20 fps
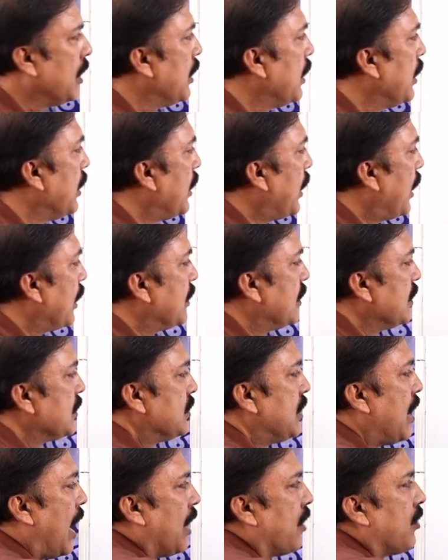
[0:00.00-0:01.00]
Here this
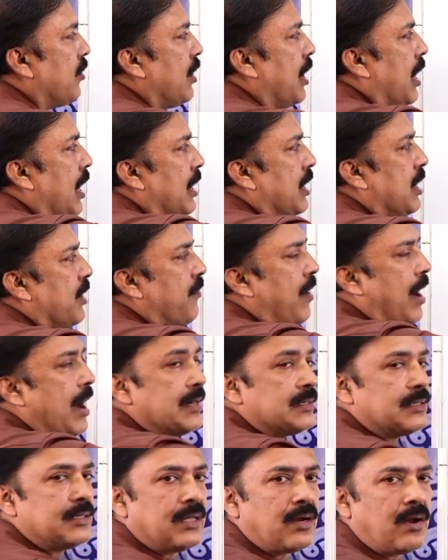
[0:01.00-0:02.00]
diagonal
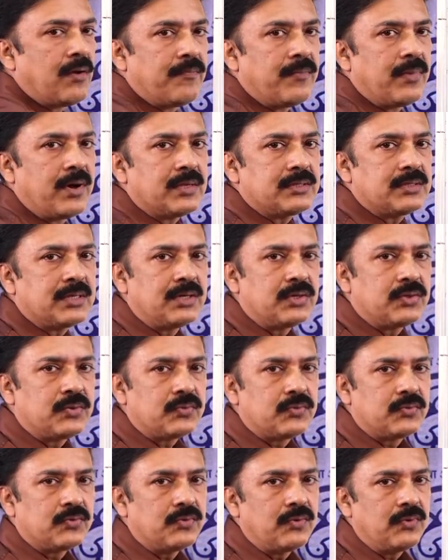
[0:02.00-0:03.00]
divides the rhombus into
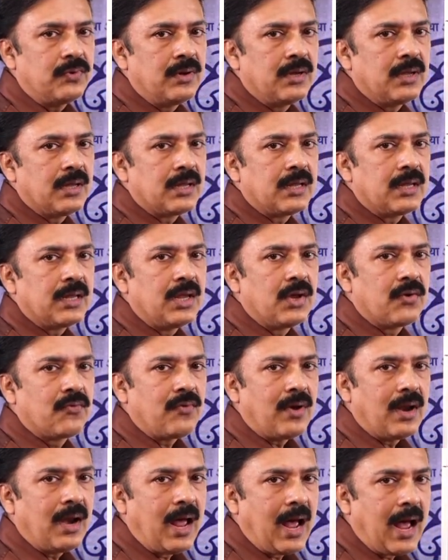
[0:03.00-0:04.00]
two
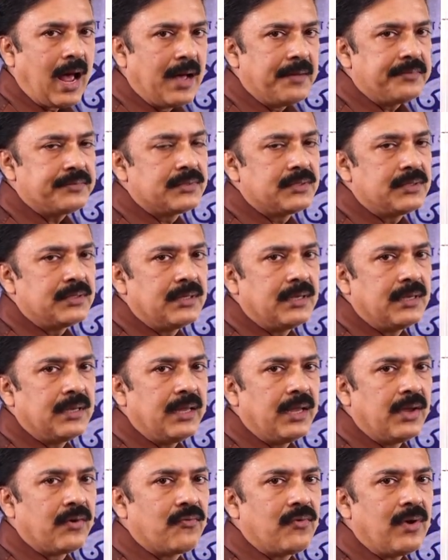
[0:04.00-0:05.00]
equal halves,
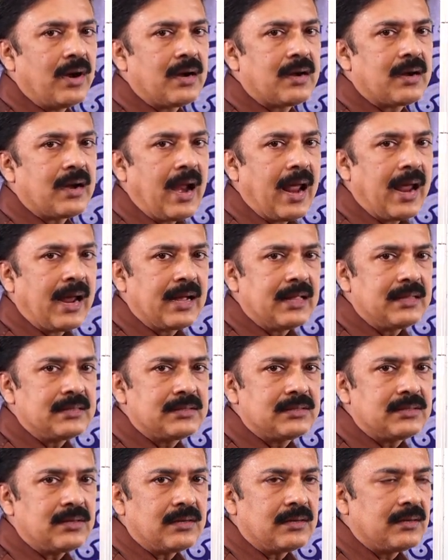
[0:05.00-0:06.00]
equal triangles.